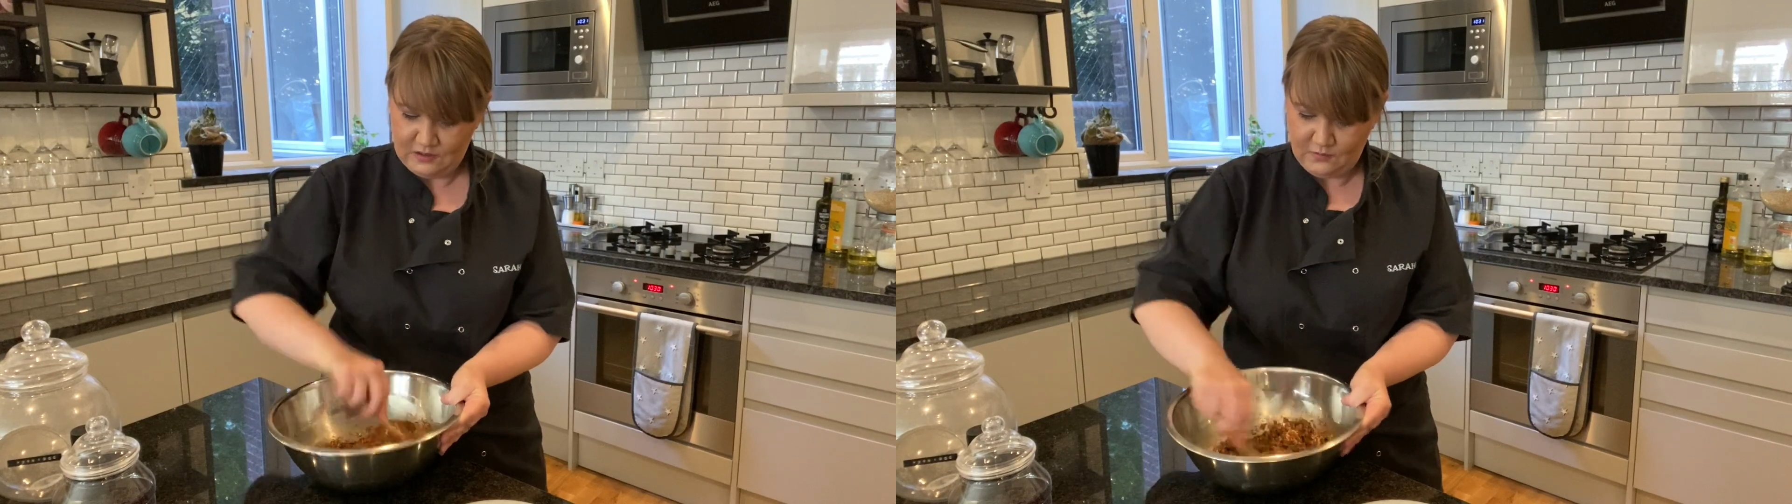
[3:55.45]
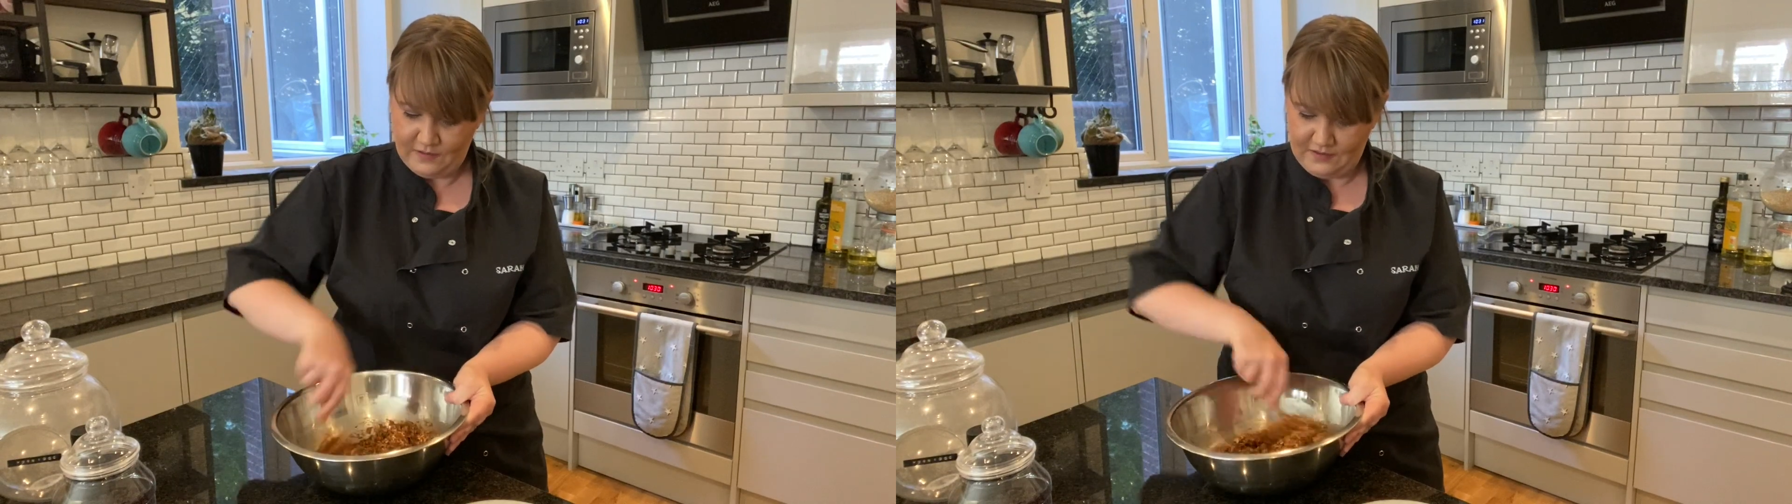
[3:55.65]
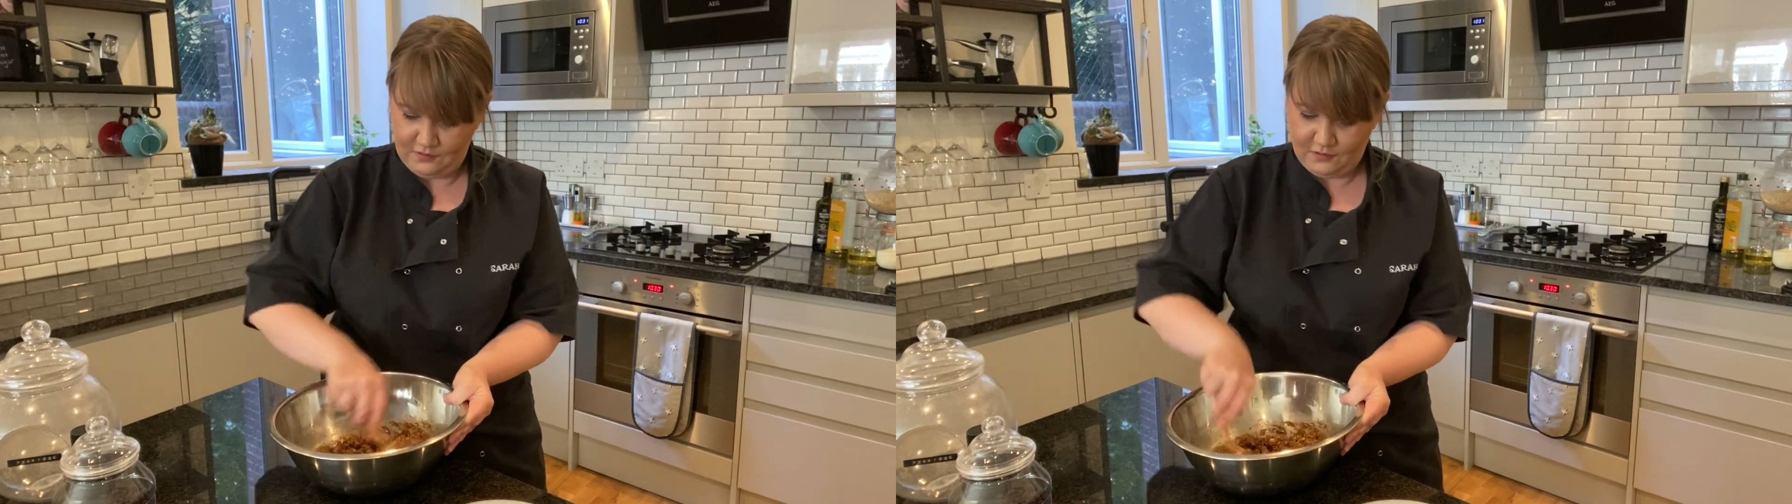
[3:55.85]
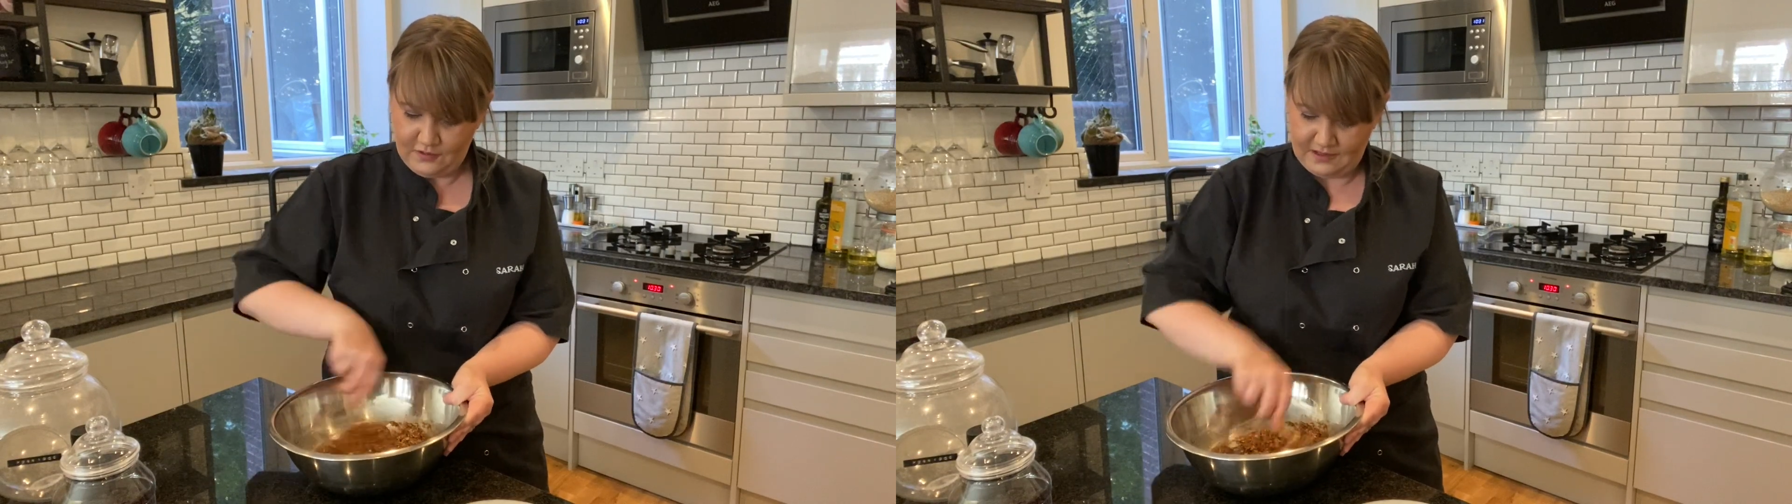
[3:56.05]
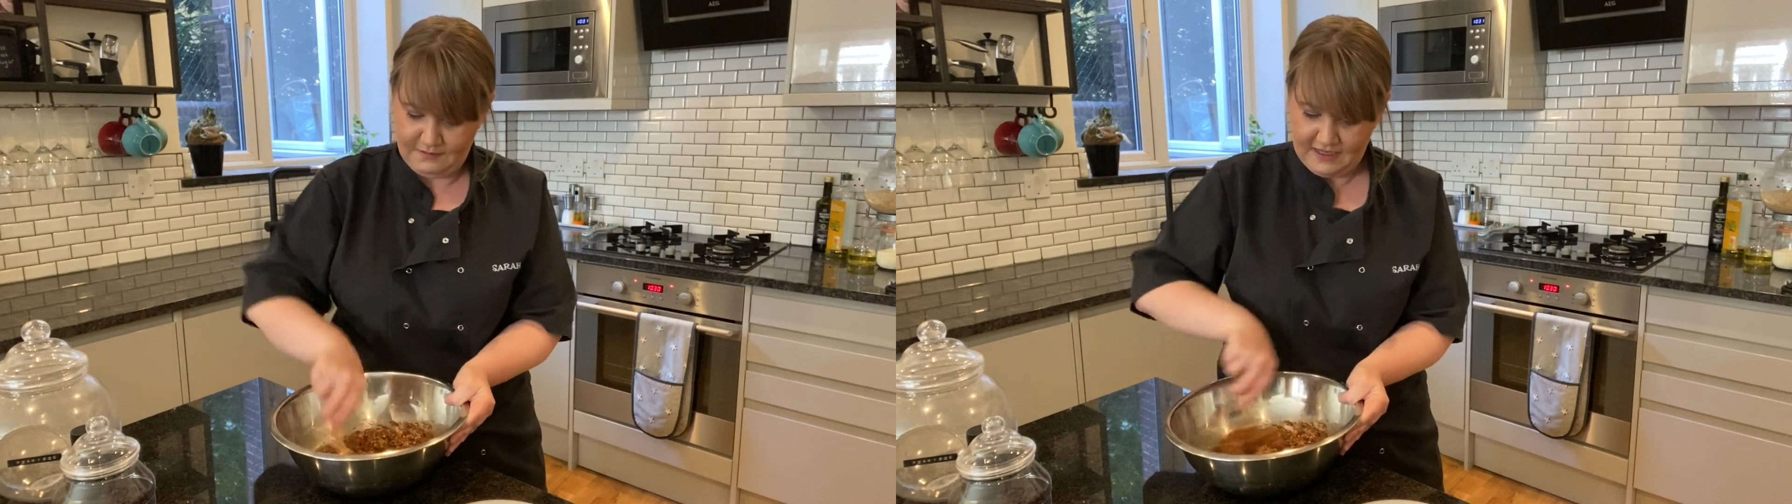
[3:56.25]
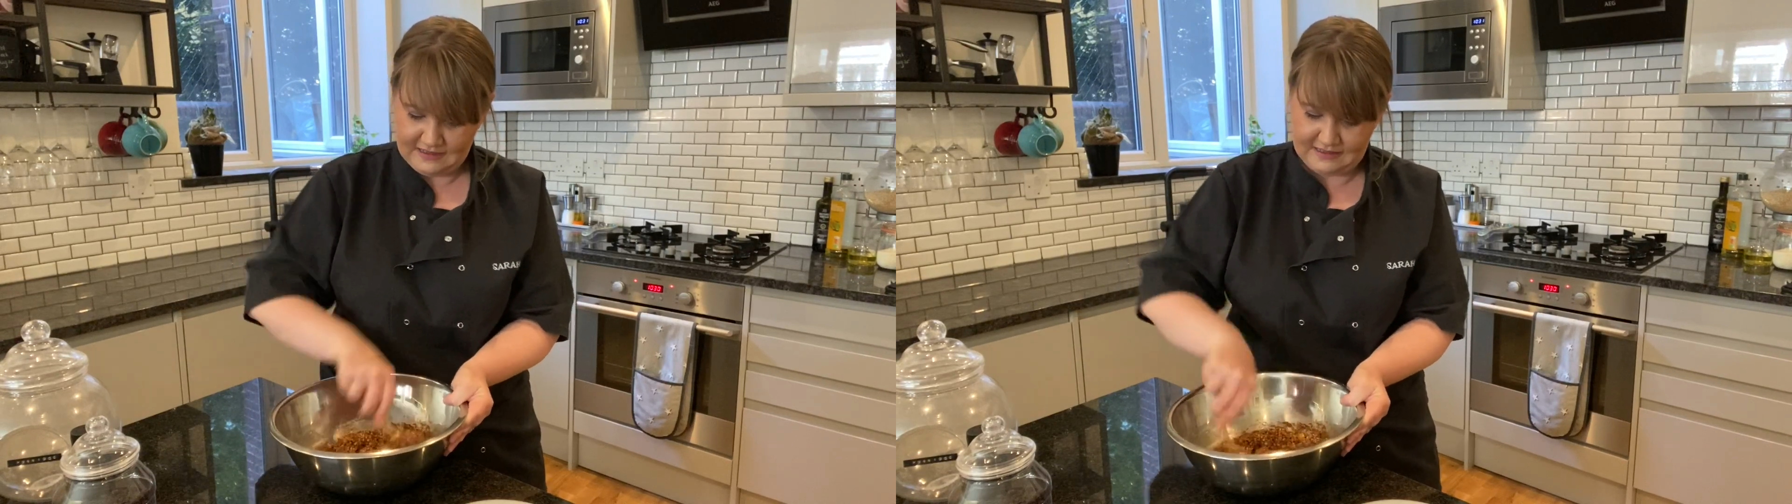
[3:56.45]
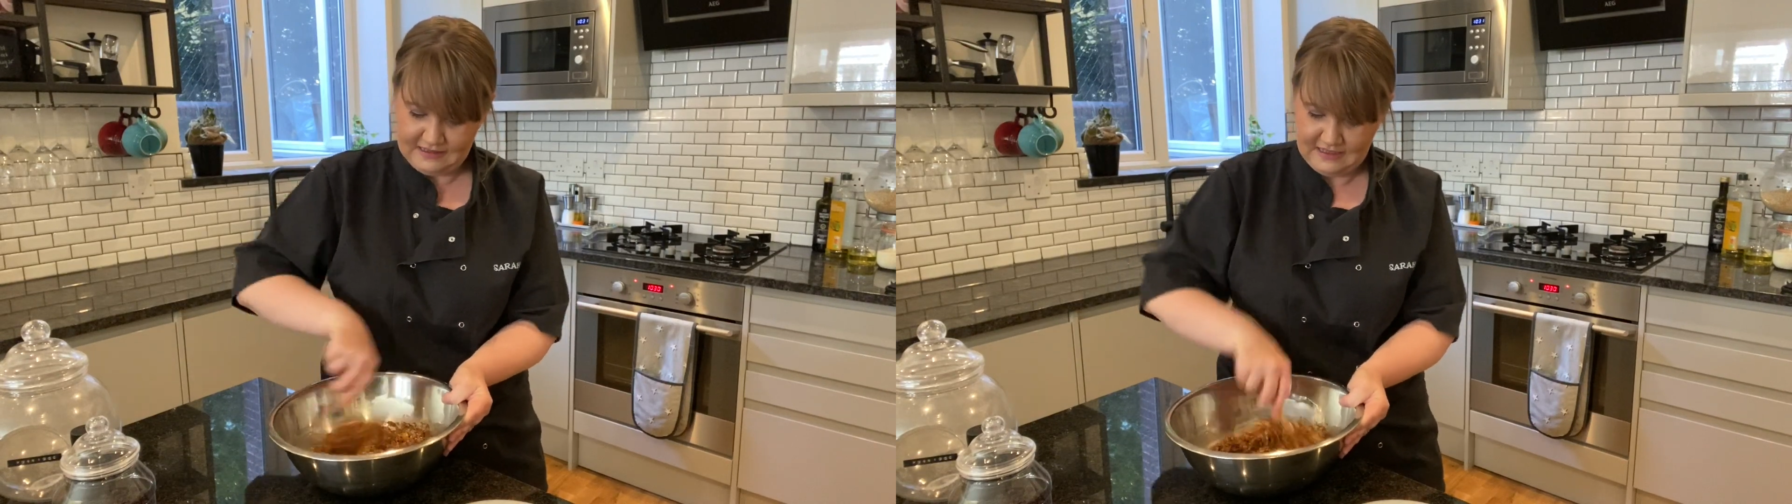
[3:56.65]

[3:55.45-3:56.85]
with your cookie mix.